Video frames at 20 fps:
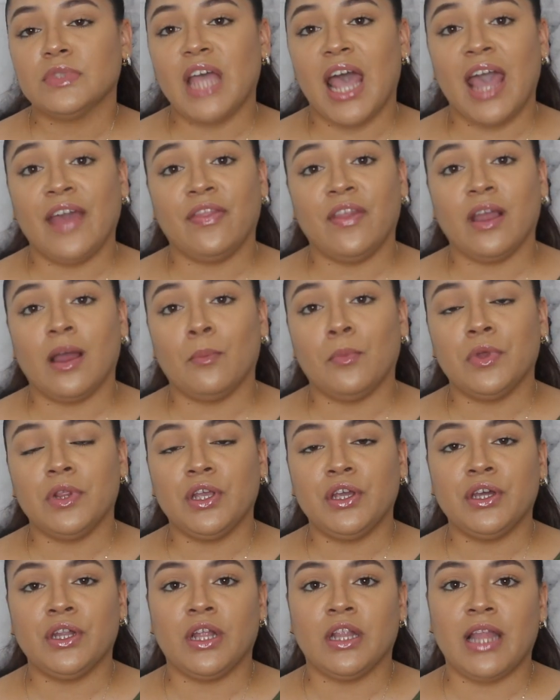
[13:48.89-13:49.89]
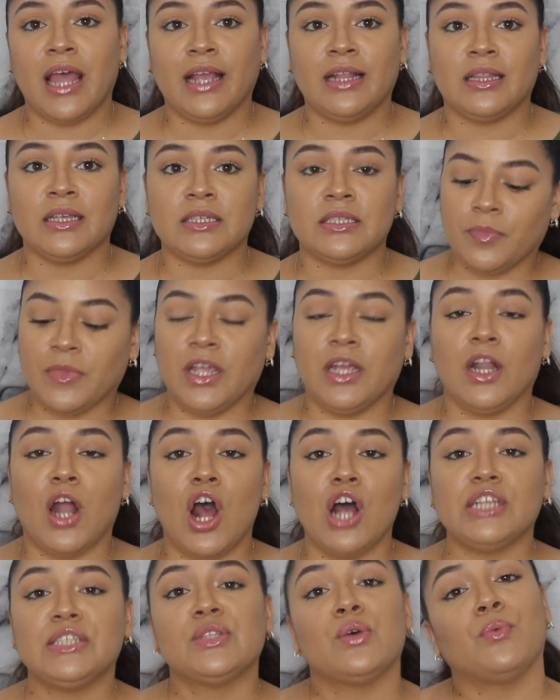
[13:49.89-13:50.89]
I think I'm really going to like this. And
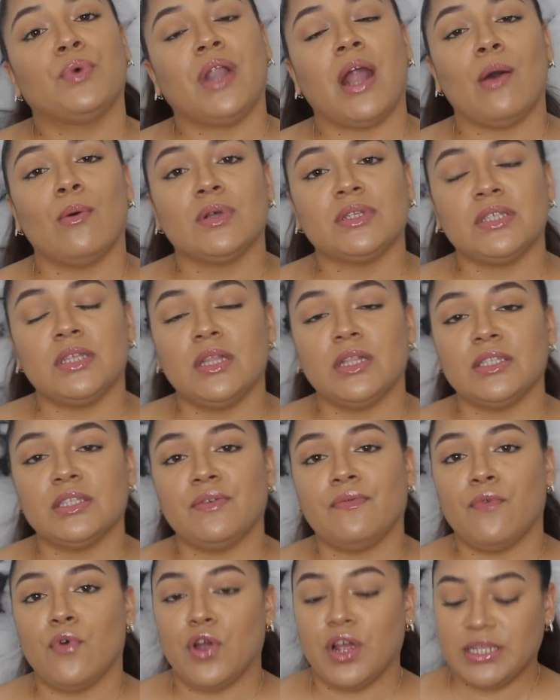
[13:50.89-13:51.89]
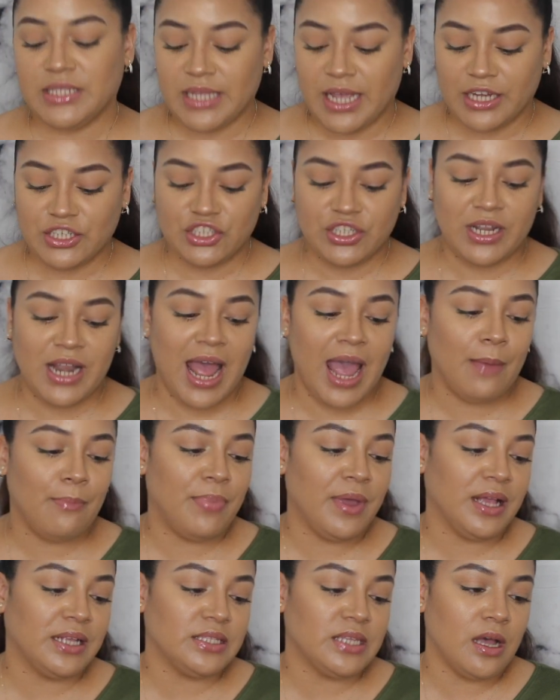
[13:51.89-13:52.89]
also, when I was in the Sephora section, I
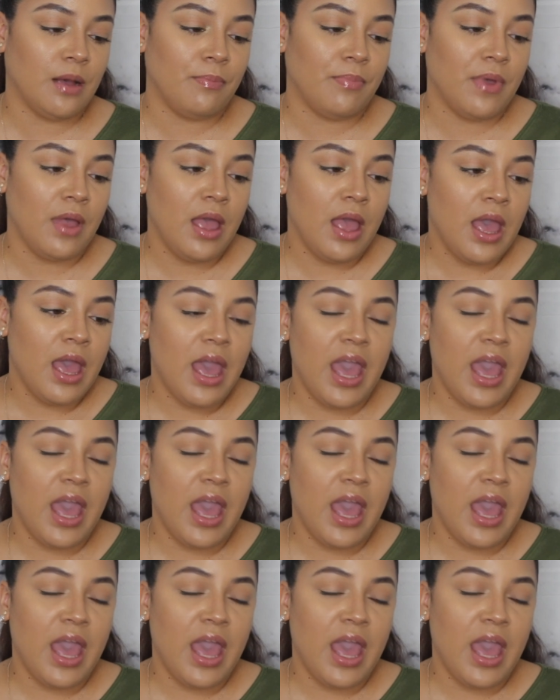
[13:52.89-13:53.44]
picked up